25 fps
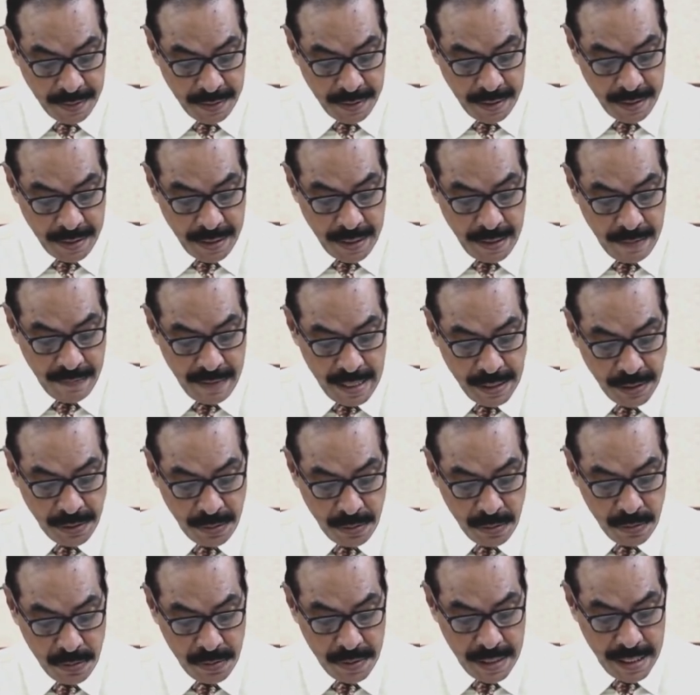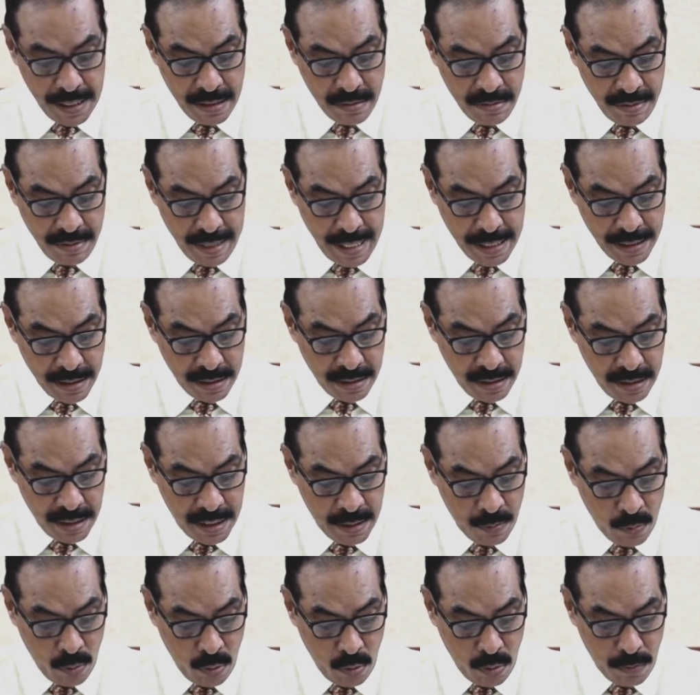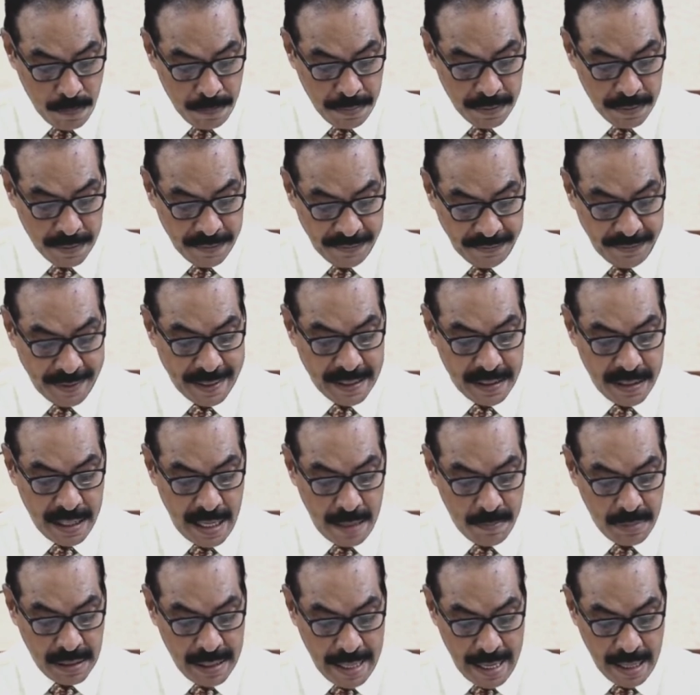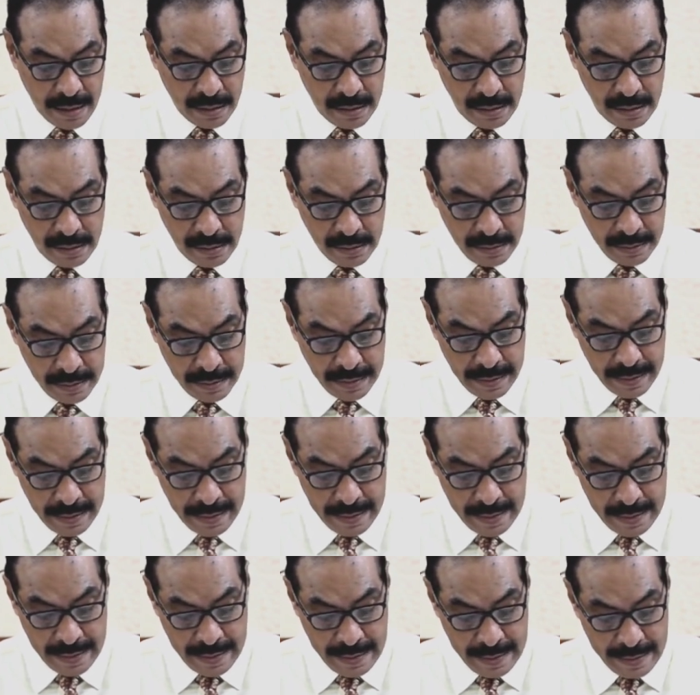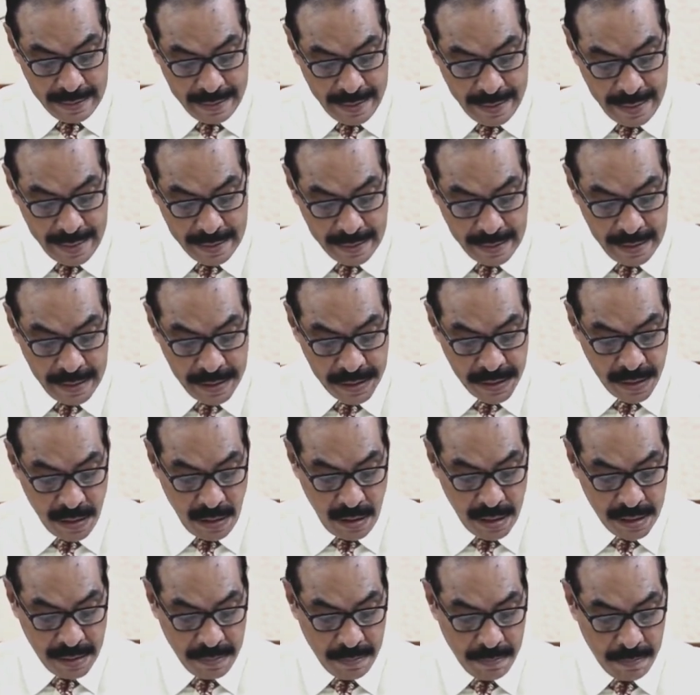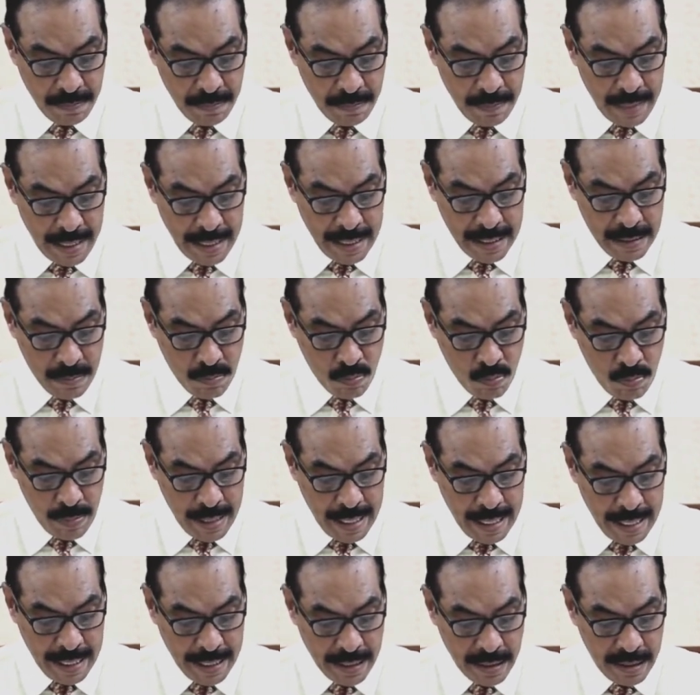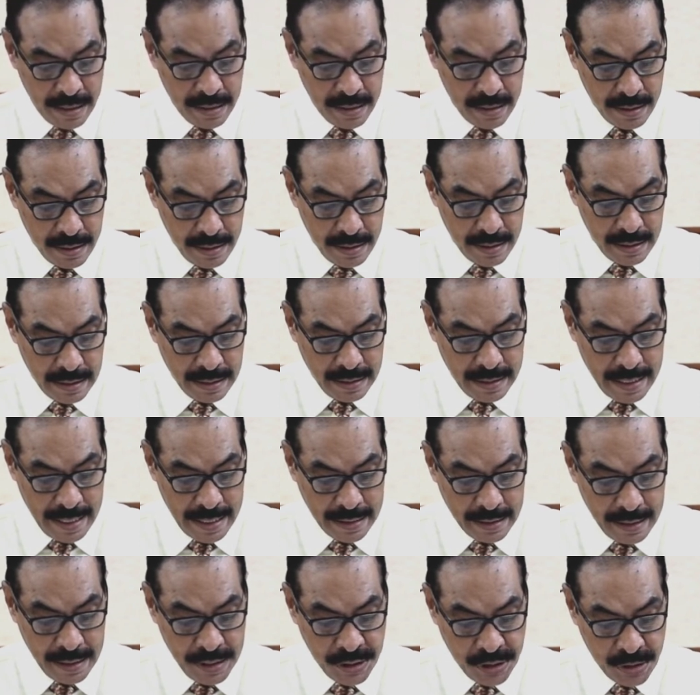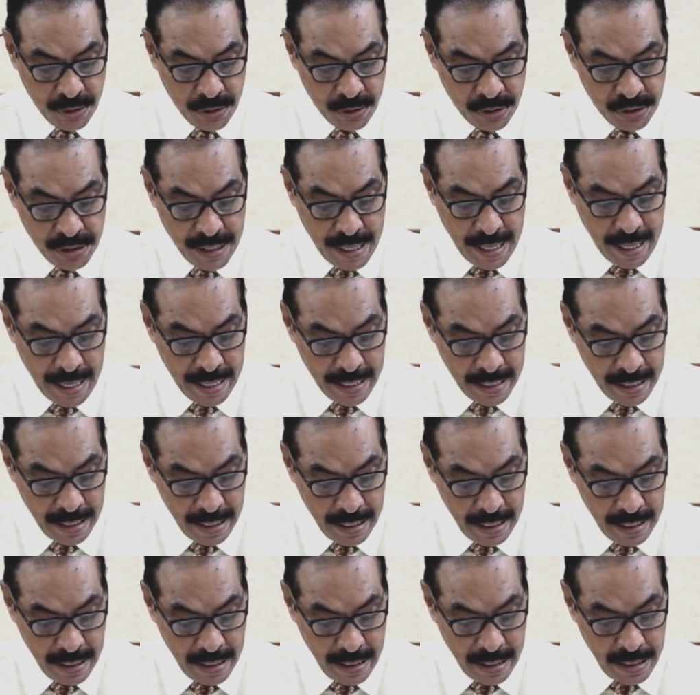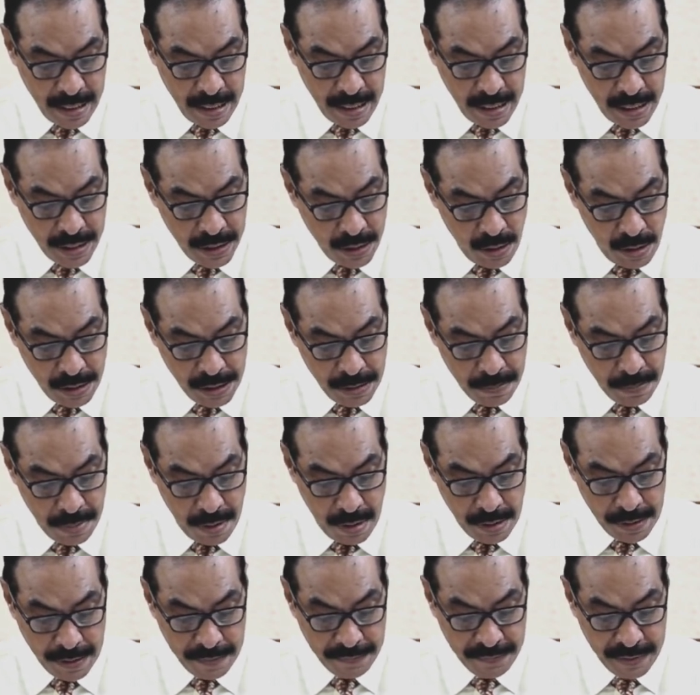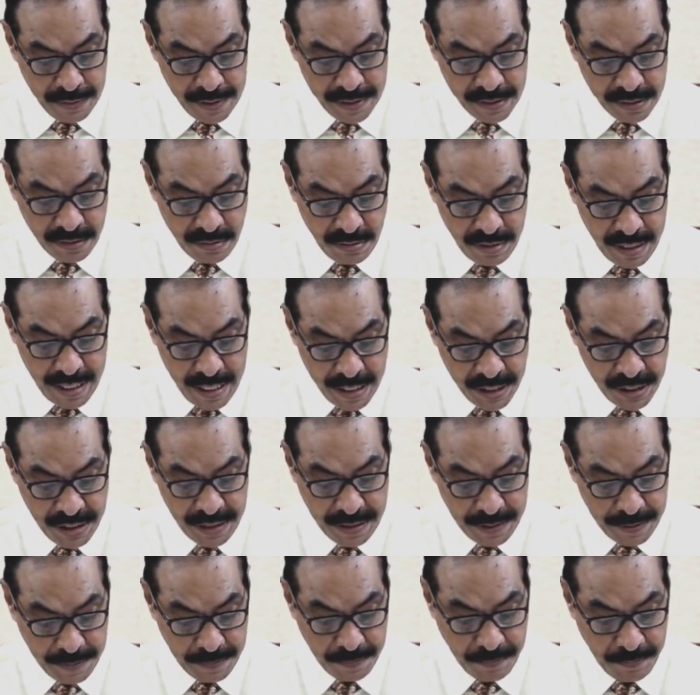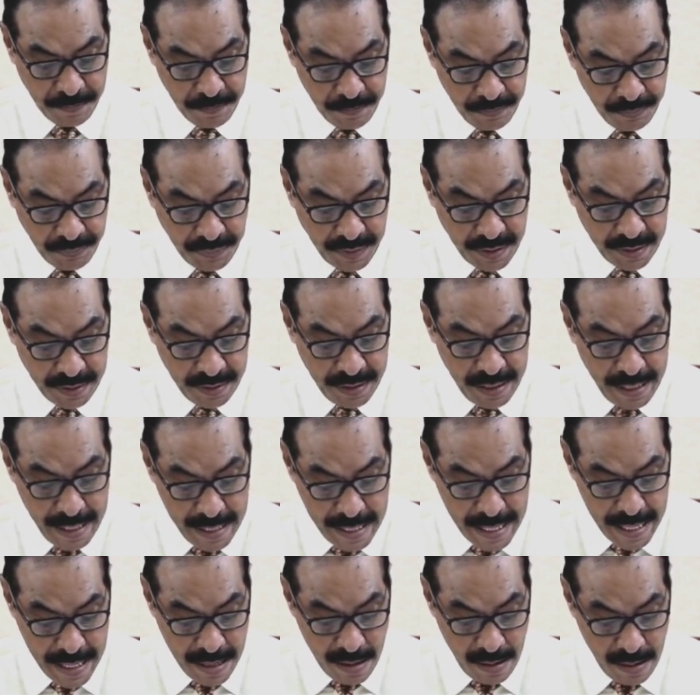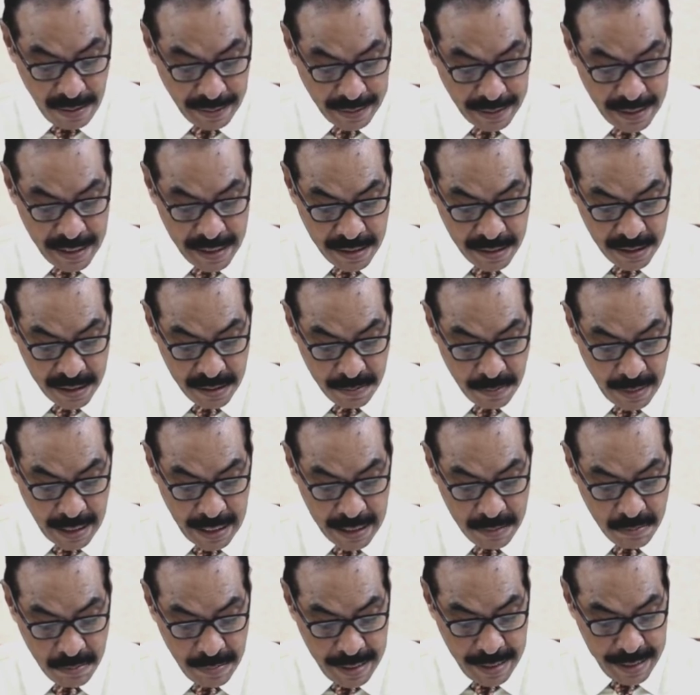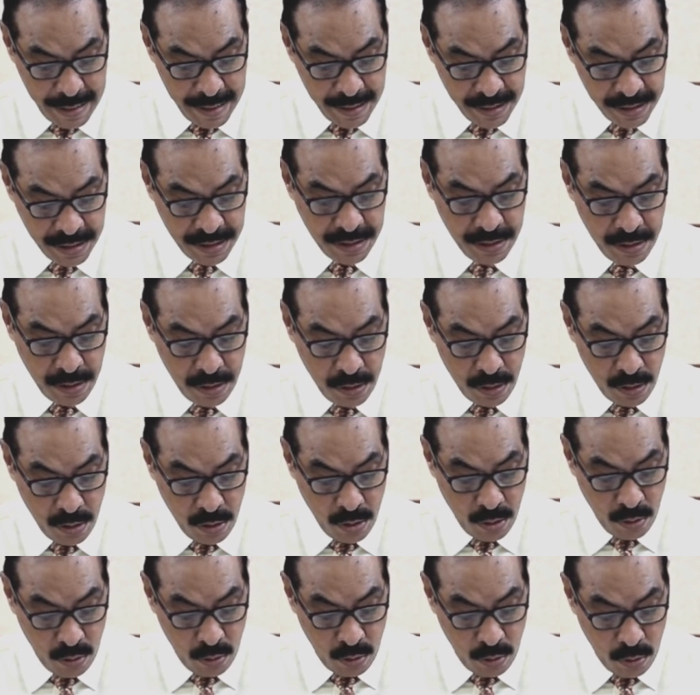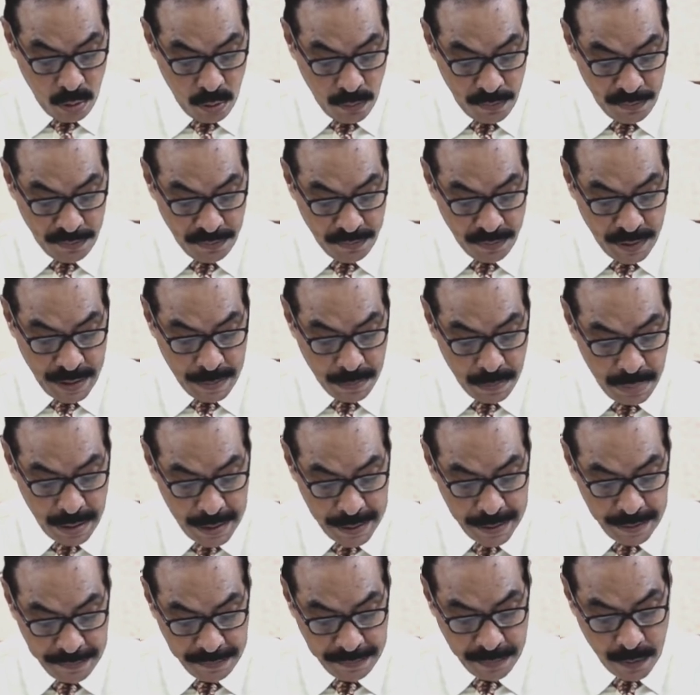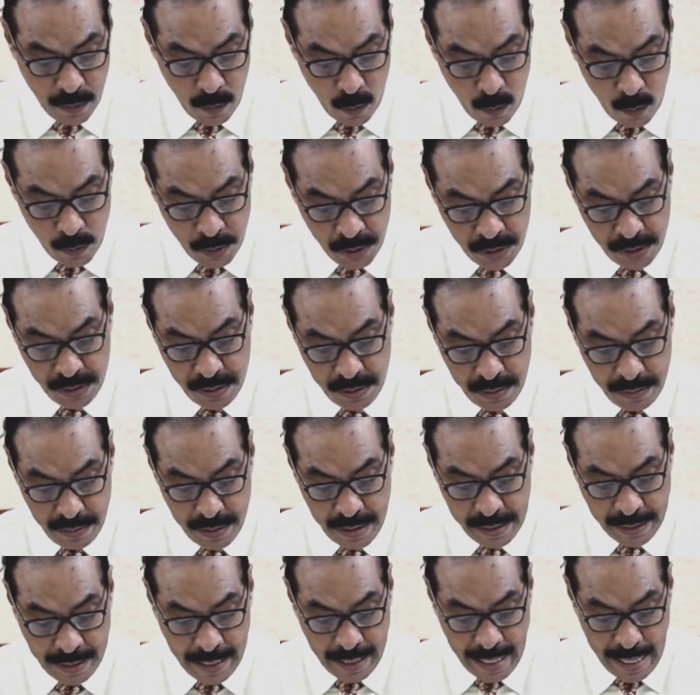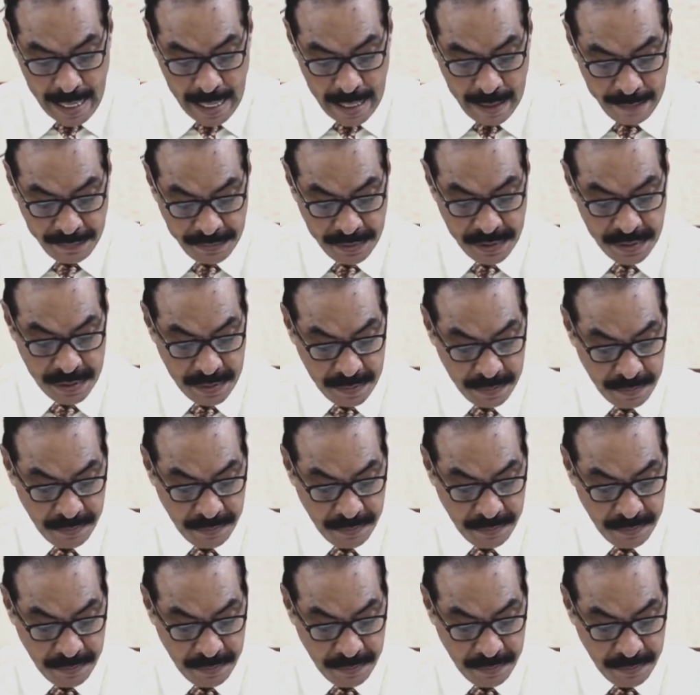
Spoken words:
He went through the greater and more perfect tabernacle that is not man-made, that is to say, not a part of this creation. He did not enter by means of the blood of goats and calves,